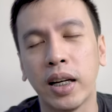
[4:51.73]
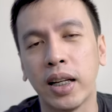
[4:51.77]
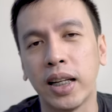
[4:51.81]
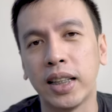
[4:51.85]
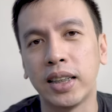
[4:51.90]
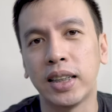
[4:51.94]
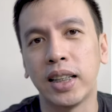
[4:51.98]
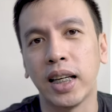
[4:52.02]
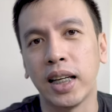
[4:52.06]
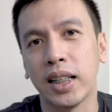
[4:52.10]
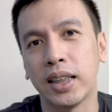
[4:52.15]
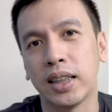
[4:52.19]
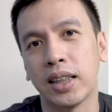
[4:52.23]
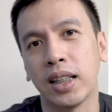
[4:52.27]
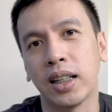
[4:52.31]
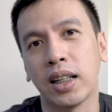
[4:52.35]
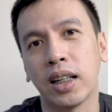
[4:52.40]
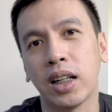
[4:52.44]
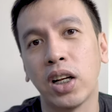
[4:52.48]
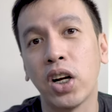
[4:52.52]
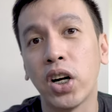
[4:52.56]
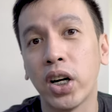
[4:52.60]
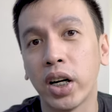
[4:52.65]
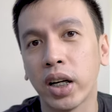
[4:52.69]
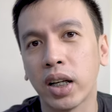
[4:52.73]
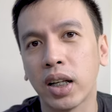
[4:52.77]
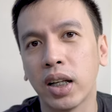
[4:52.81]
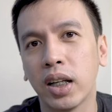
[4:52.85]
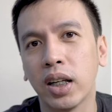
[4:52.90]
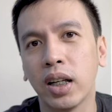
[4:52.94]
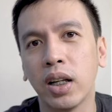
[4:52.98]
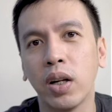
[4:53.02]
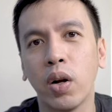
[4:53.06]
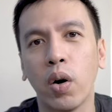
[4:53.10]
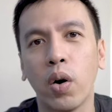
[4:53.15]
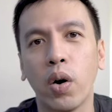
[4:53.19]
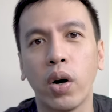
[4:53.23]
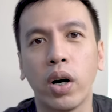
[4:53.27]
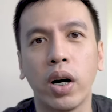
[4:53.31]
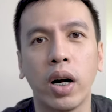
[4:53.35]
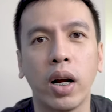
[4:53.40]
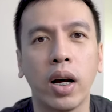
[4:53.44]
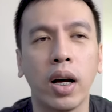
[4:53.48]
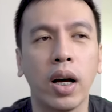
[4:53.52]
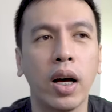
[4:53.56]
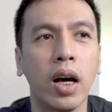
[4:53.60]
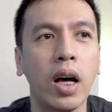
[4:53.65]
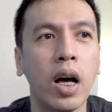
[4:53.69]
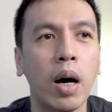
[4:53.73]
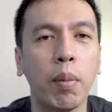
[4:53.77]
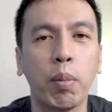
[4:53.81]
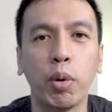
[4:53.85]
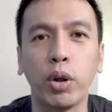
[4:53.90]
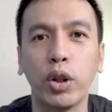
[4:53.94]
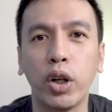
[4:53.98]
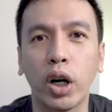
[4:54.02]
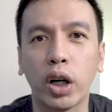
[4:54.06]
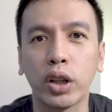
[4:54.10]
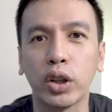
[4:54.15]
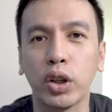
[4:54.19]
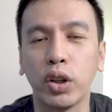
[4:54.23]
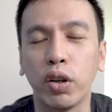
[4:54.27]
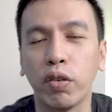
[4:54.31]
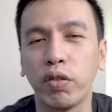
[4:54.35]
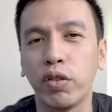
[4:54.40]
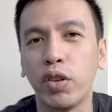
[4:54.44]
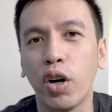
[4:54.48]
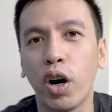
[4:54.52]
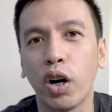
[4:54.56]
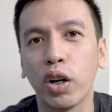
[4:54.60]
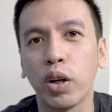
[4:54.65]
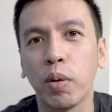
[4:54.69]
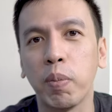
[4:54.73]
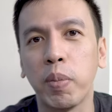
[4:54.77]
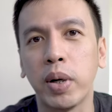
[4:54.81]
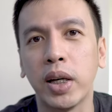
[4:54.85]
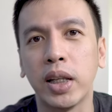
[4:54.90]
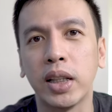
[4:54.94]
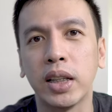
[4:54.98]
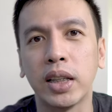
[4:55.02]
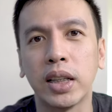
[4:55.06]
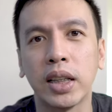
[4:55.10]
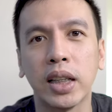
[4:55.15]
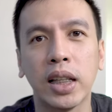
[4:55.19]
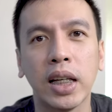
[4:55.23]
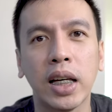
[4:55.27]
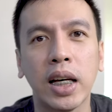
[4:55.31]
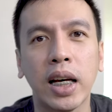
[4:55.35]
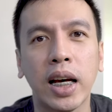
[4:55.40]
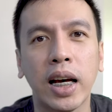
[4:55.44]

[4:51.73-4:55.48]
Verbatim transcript: let's say it's a clerical or a production of documents